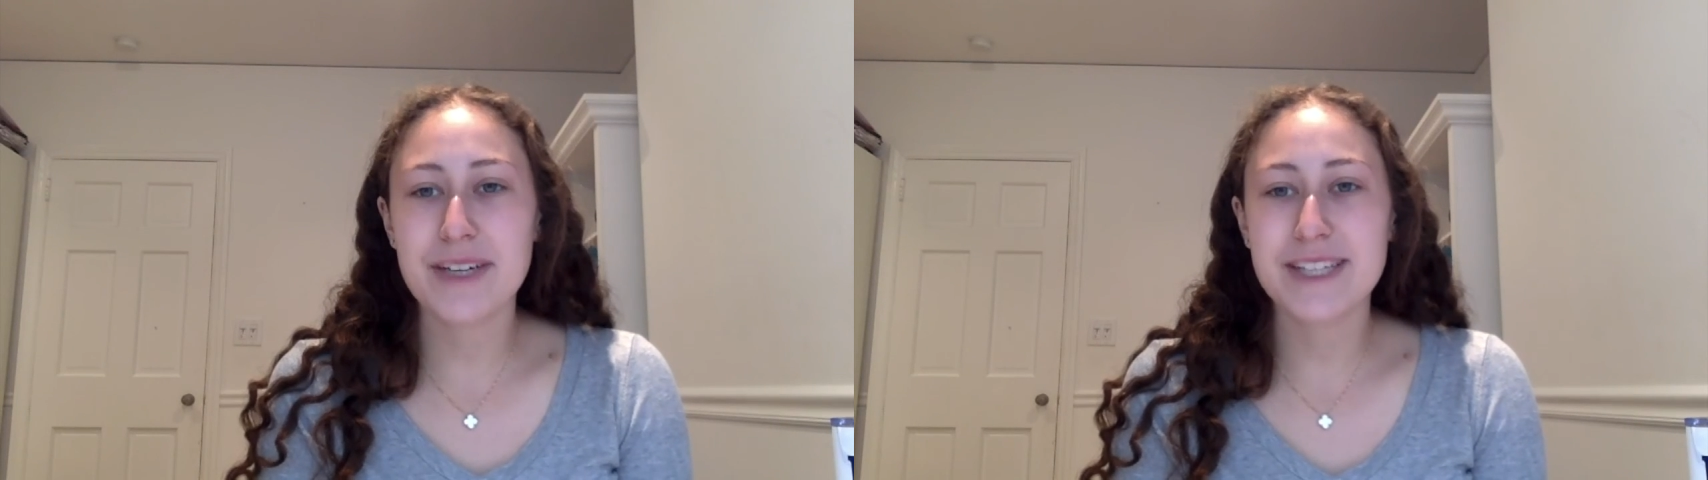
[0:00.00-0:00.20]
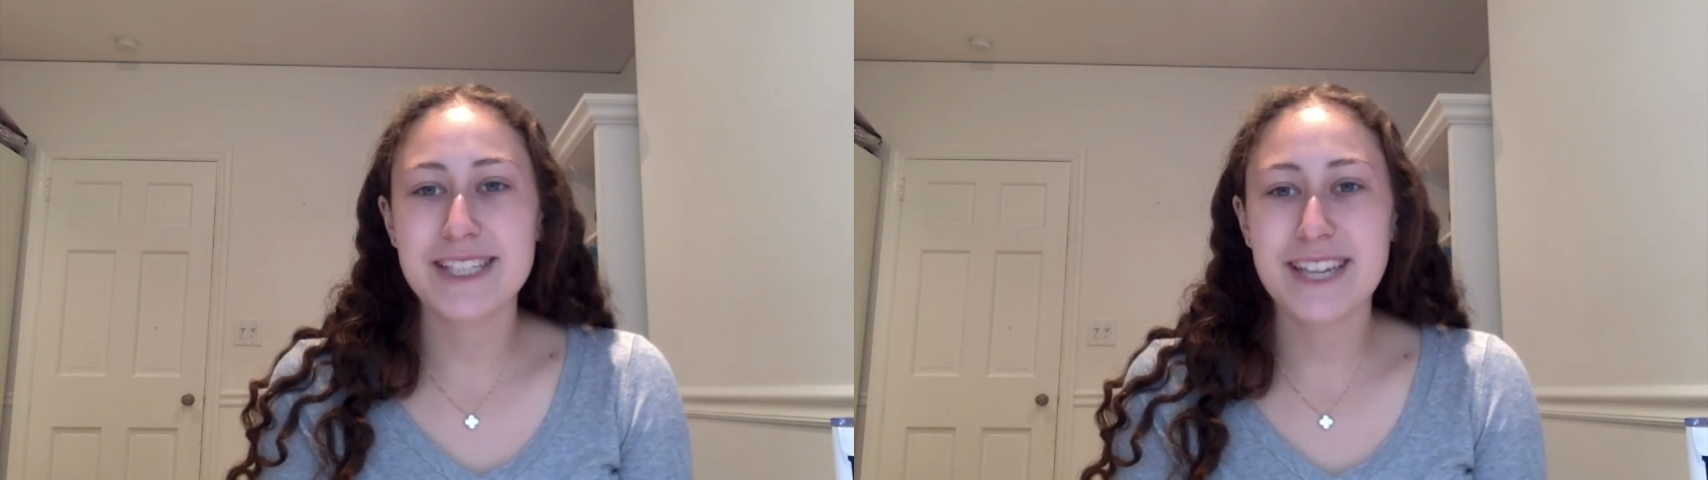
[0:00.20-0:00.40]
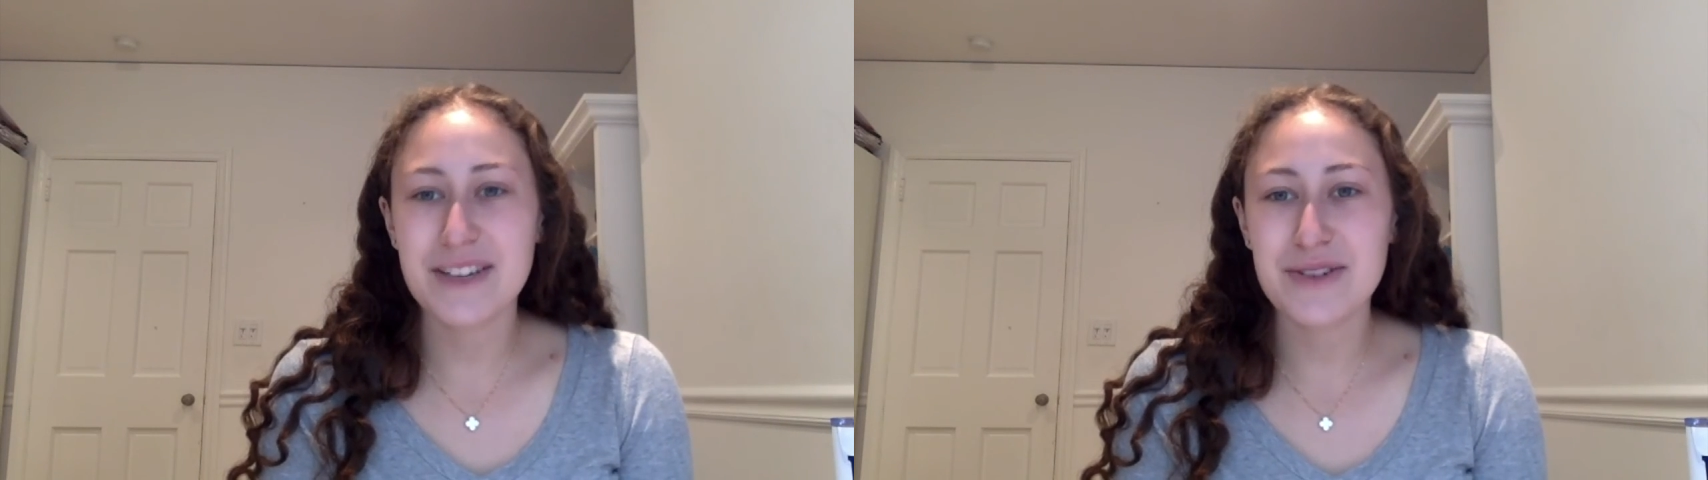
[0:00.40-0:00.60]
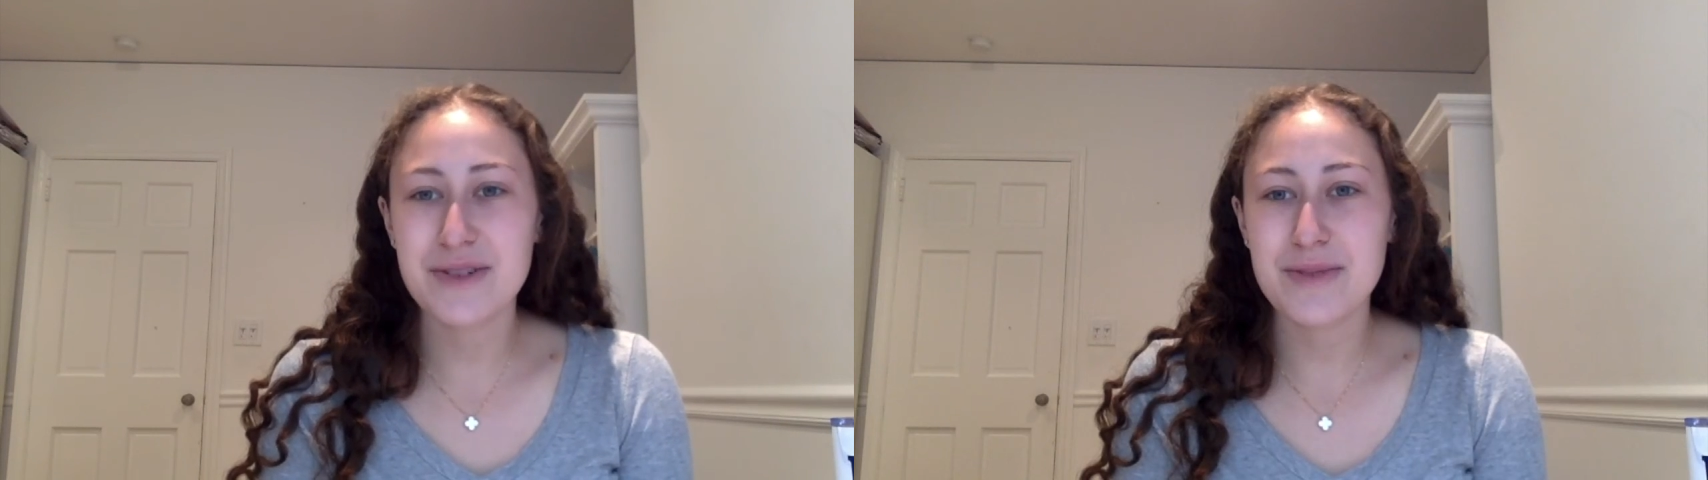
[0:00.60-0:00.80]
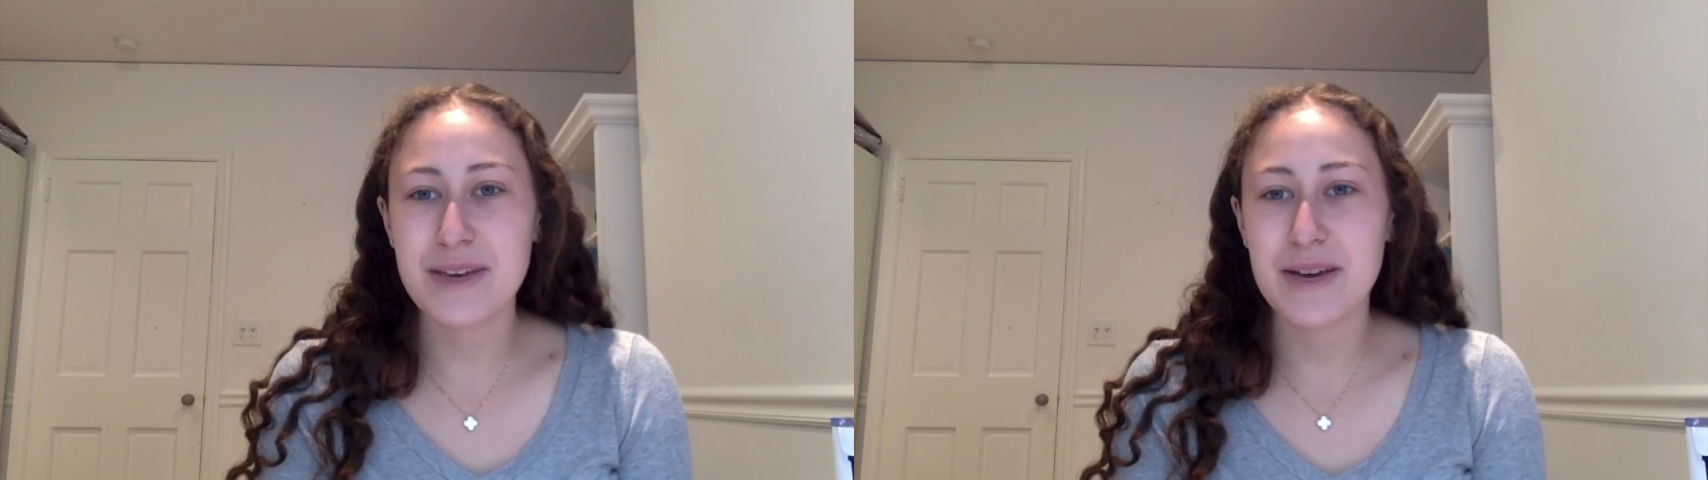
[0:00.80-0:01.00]
continues
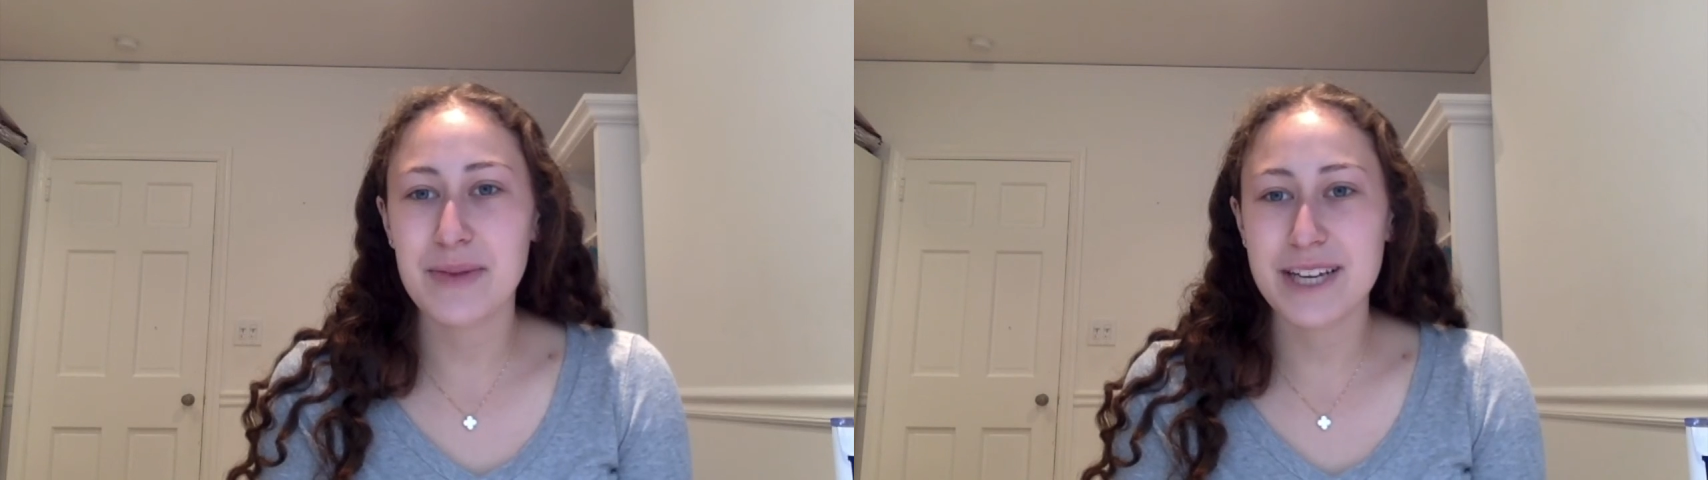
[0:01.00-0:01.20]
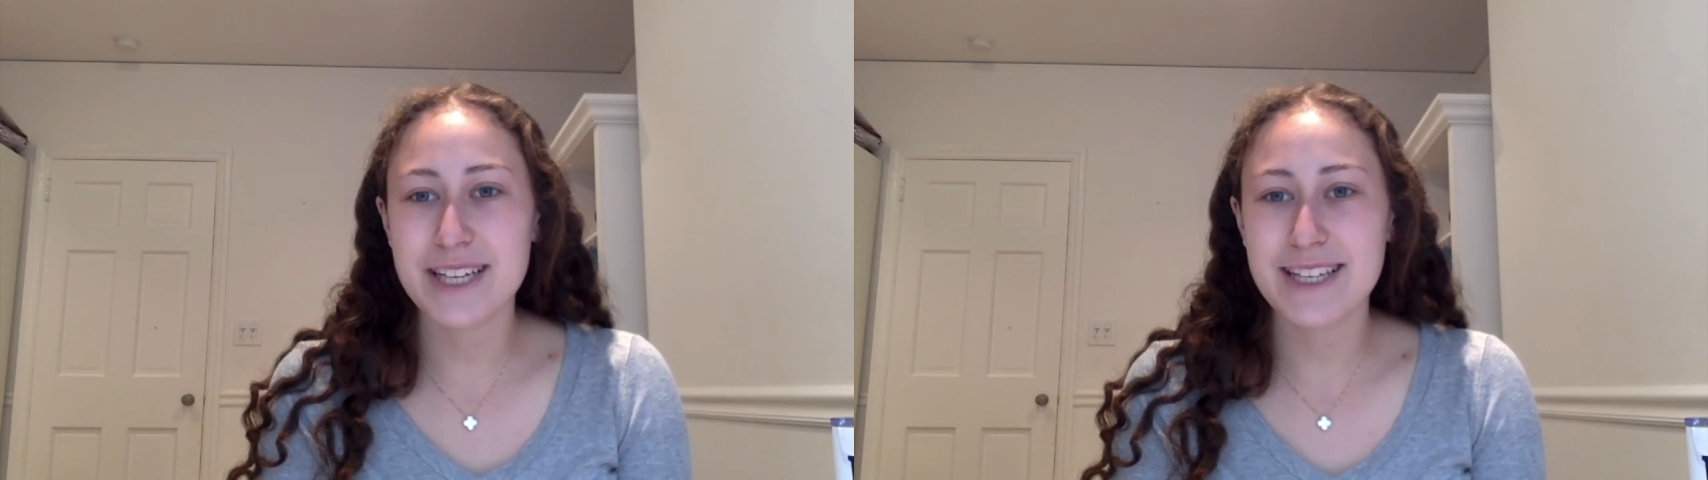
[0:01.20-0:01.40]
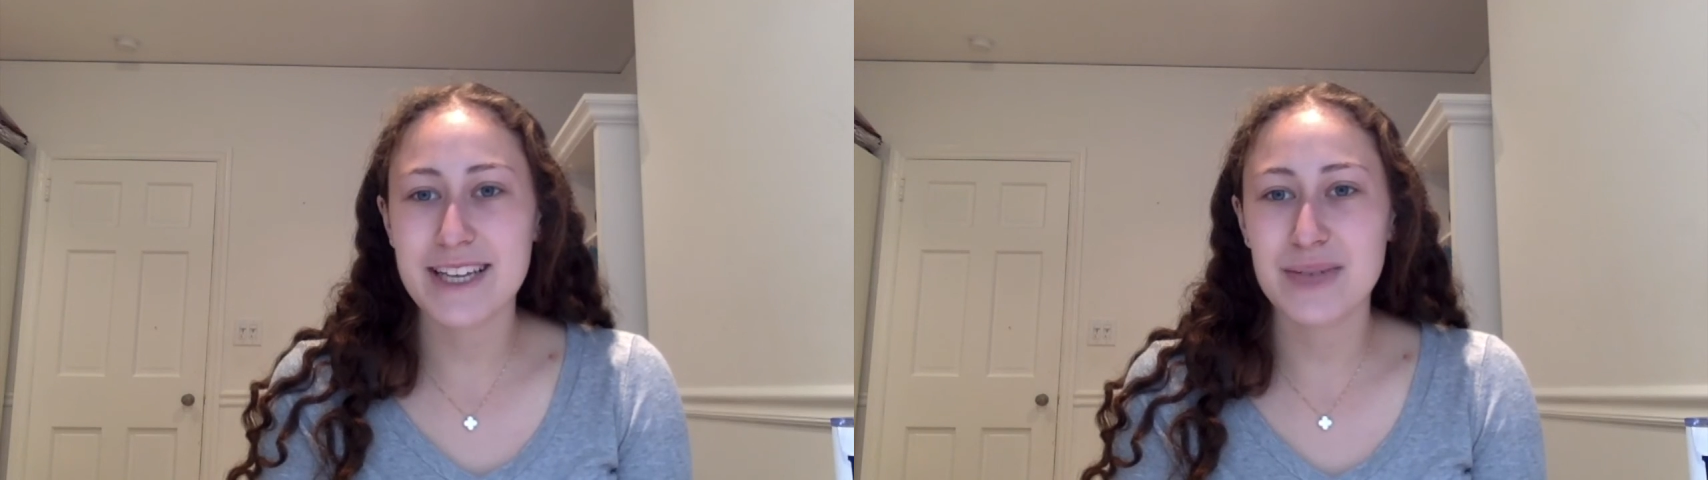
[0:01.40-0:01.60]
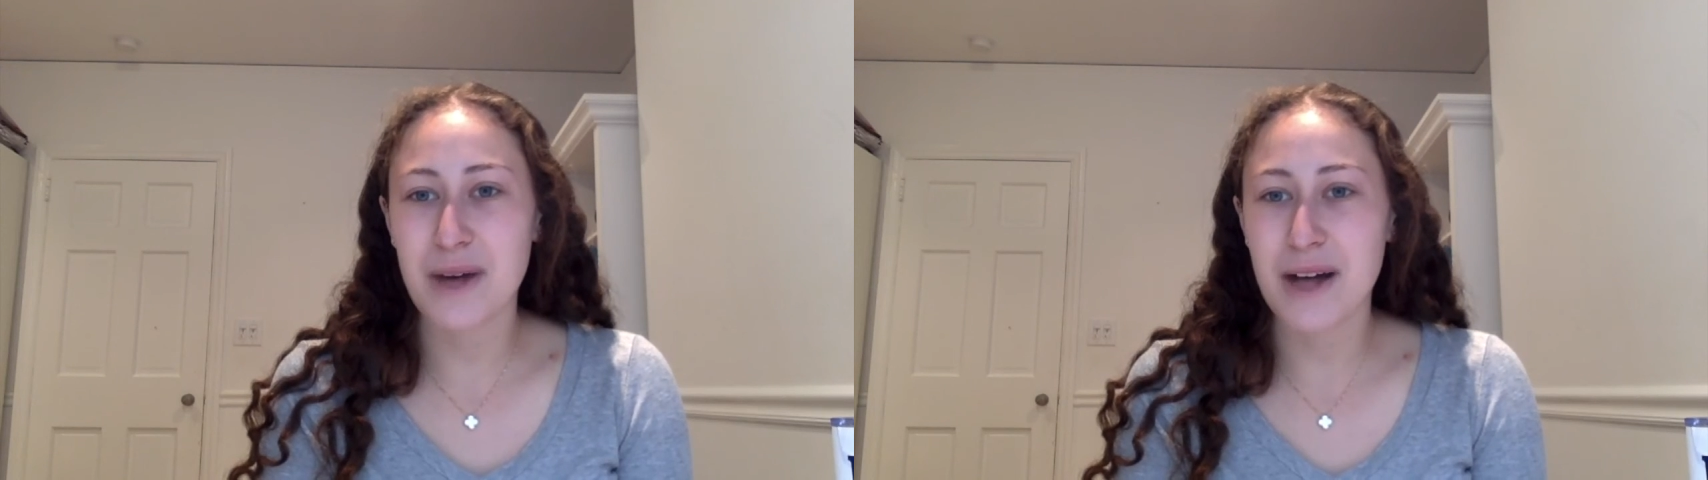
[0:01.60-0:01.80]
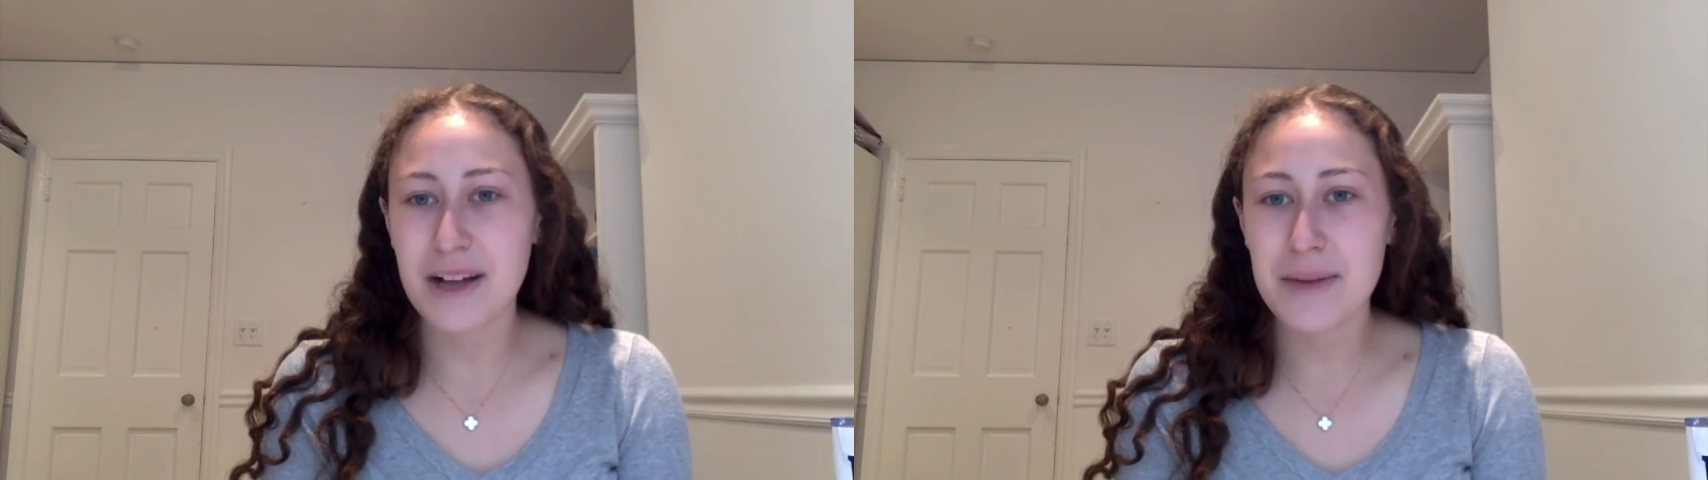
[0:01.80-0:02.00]
to be a place that is
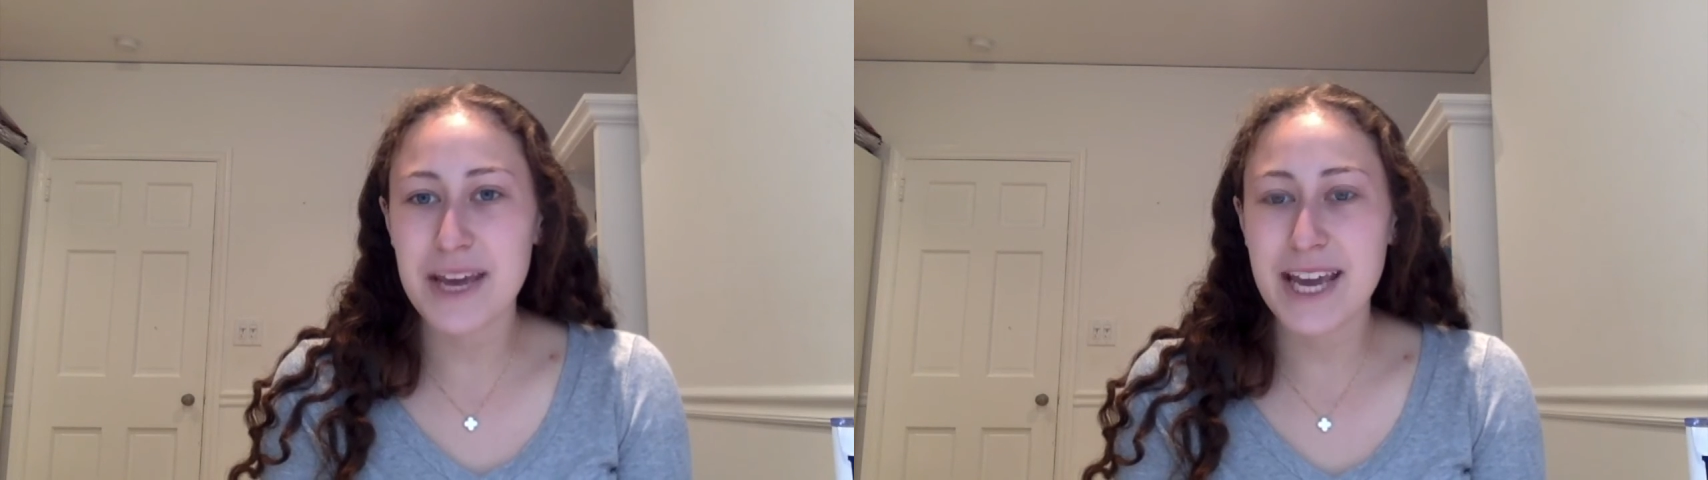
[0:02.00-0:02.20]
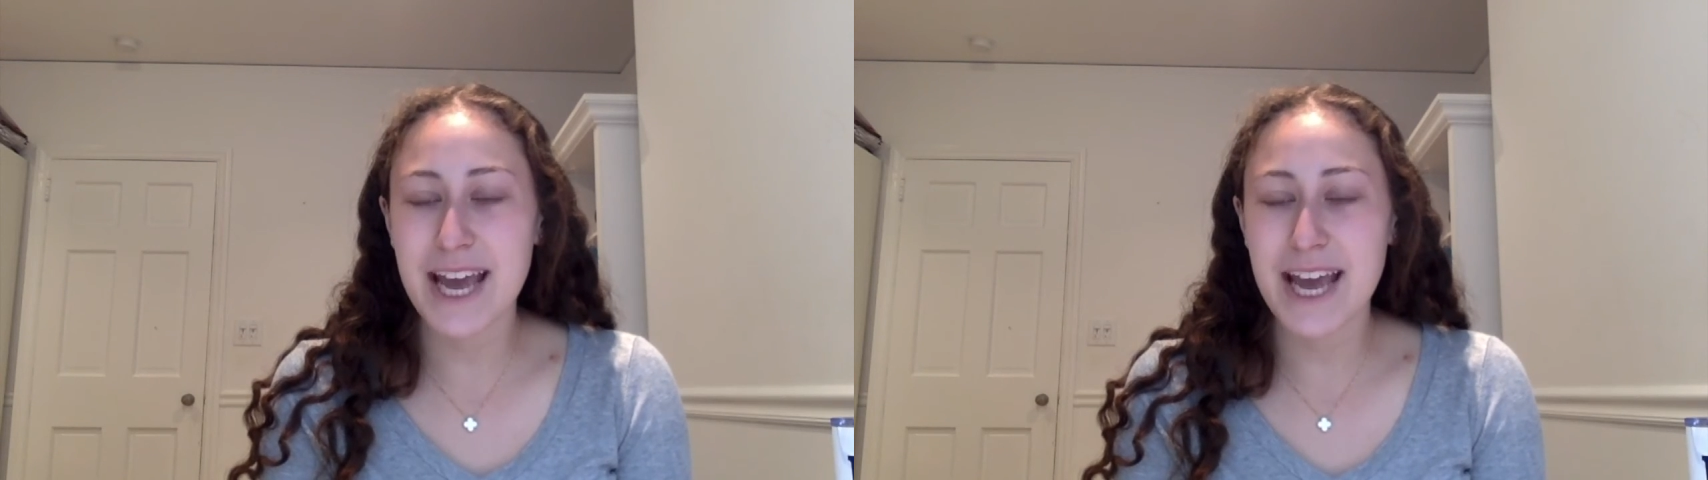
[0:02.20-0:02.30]
welcoming